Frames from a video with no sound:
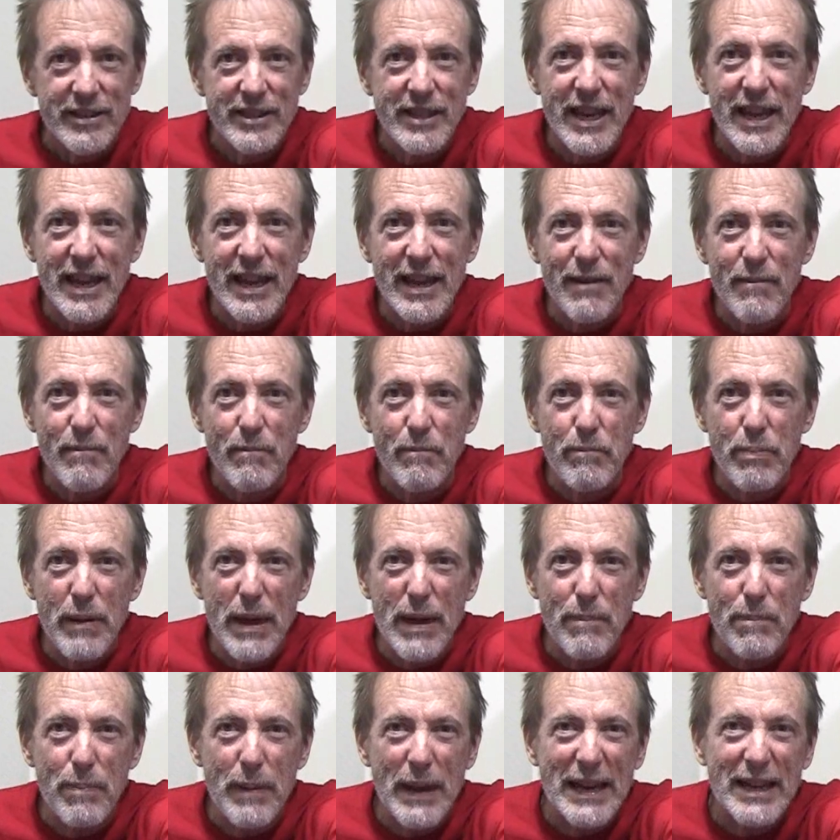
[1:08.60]
Team
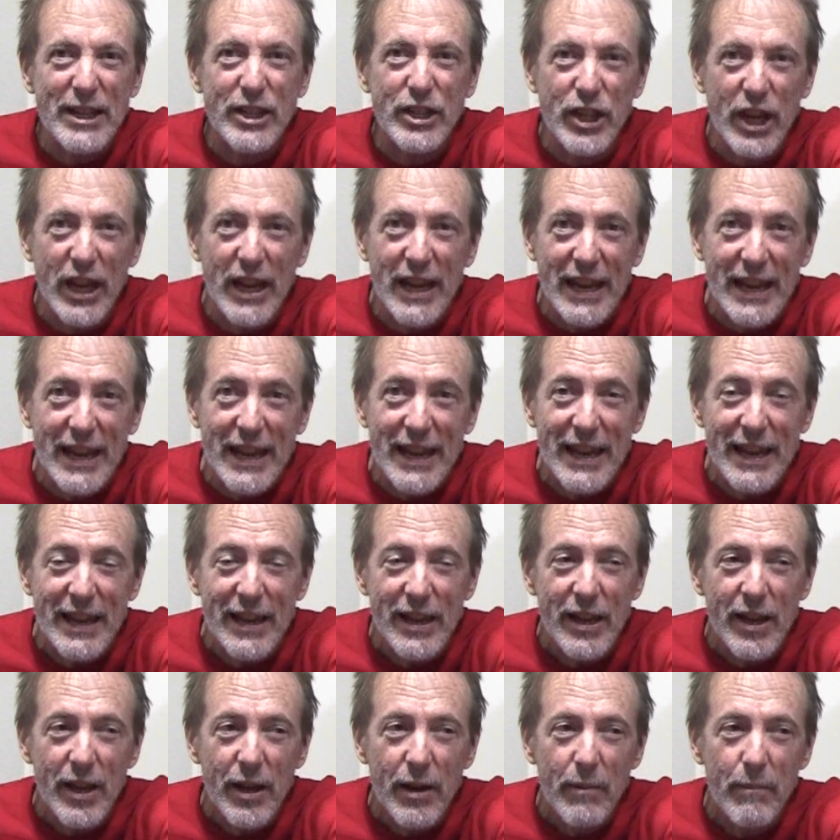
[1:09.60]
PPG